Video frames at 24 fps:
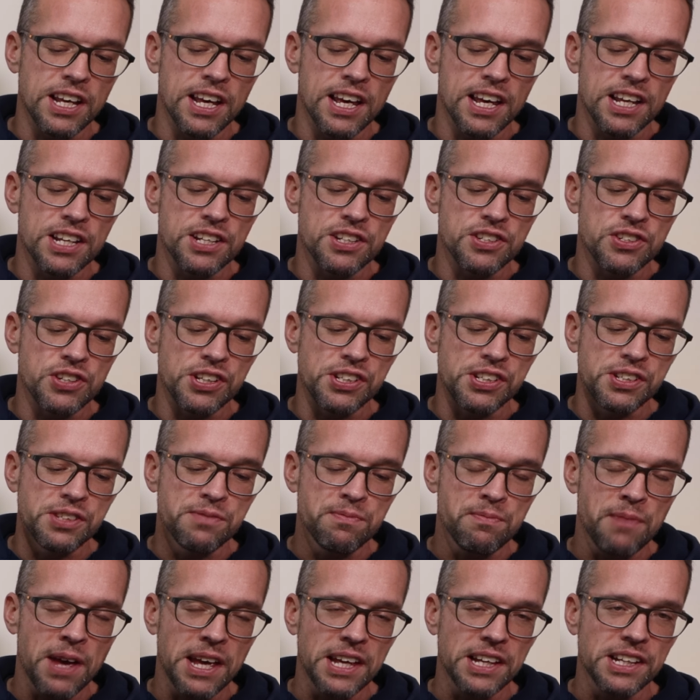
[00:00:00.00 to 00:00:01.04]
it
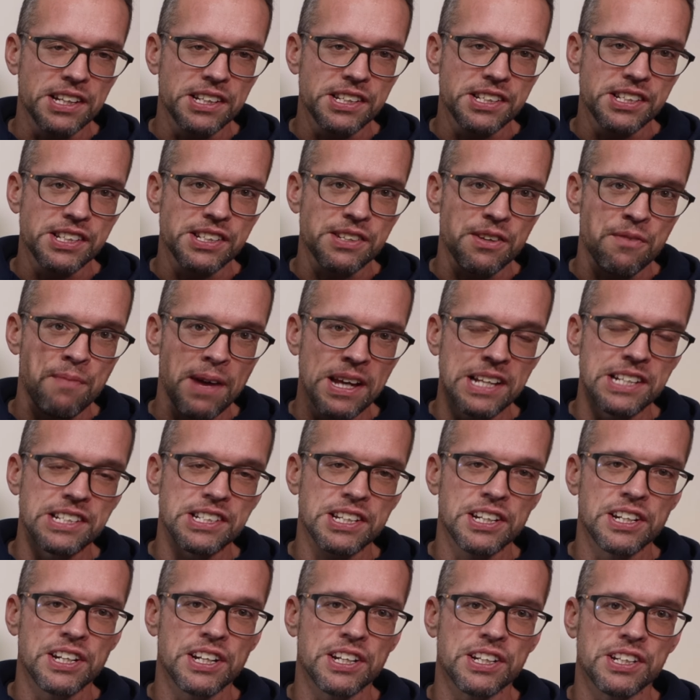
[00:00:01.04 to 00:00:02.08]
just makes
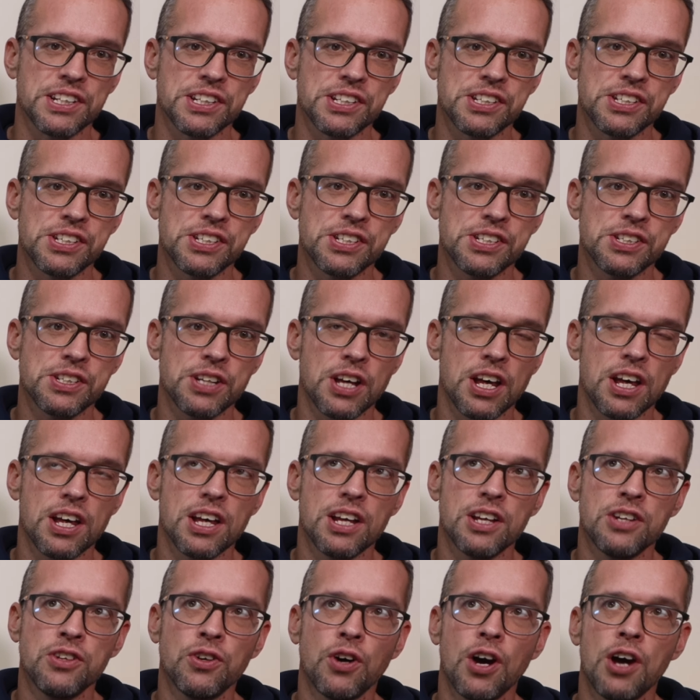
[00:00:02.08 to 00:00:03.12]
maintenance
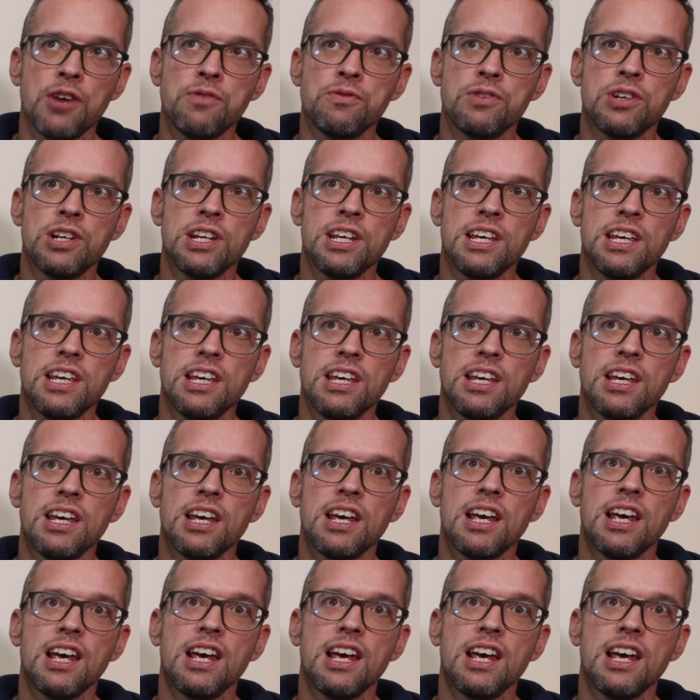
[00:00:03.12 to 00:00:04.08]
not only